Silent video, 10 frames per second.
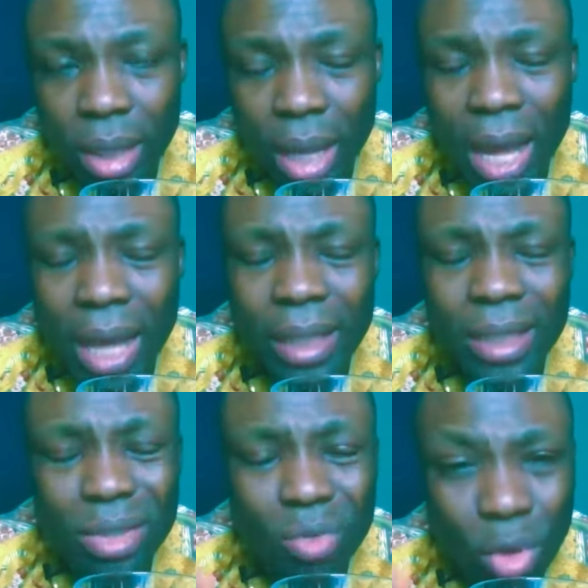And
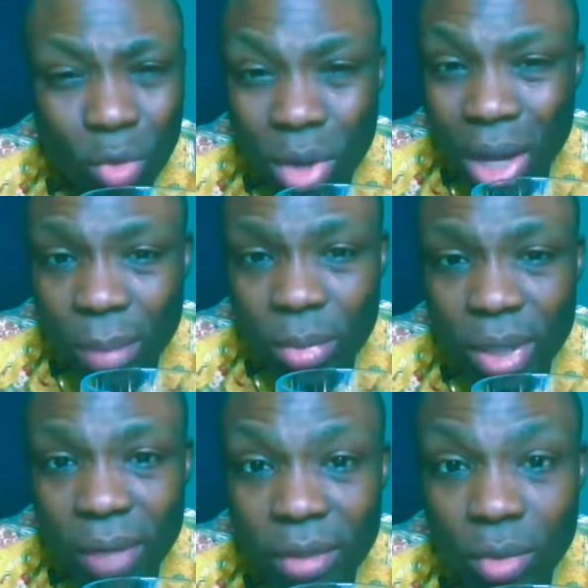what will happen
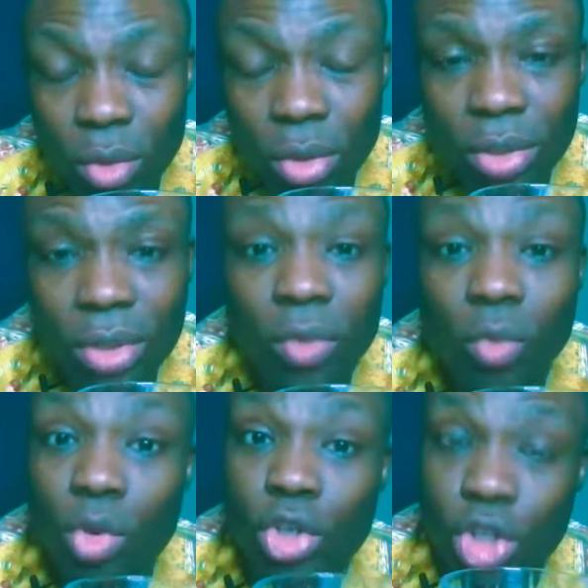afterwards
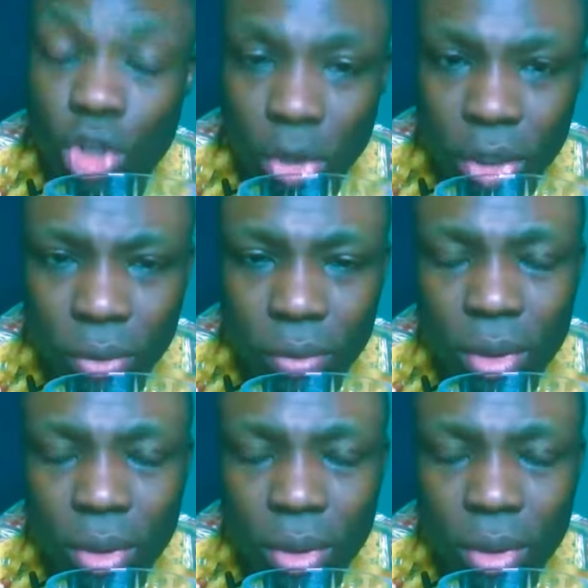will shock you.